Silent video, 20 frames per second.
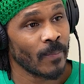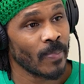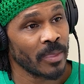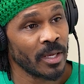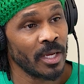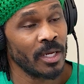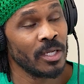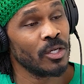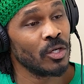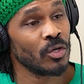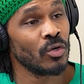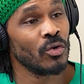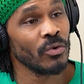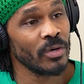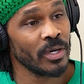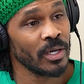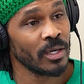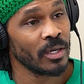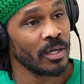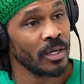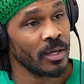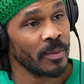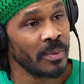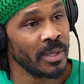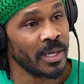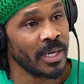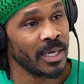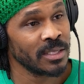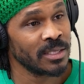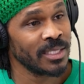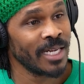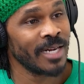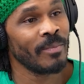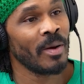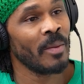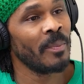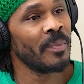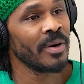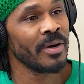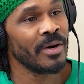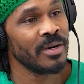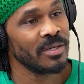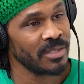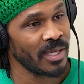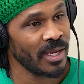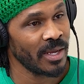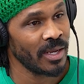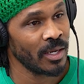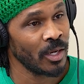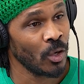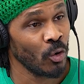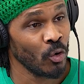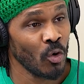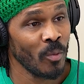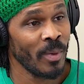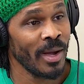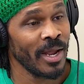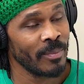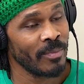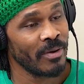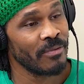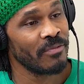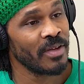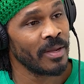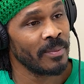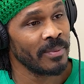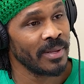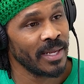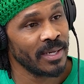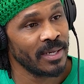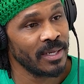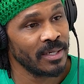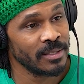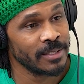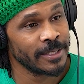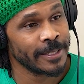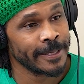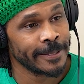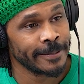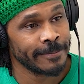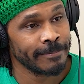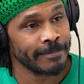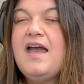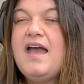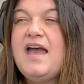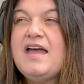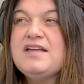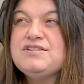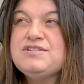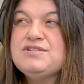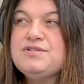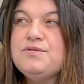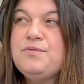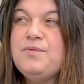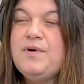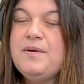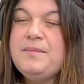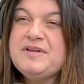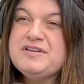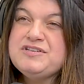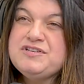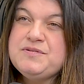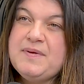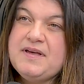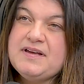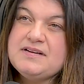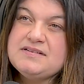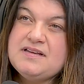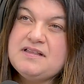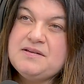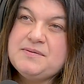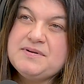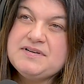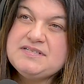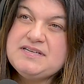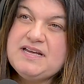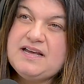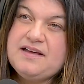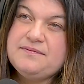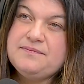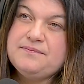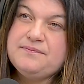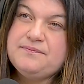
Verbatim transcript: yeah. get a degree because none of my parents had or nobody in my family had done it. And so, what made you pick Delaware State?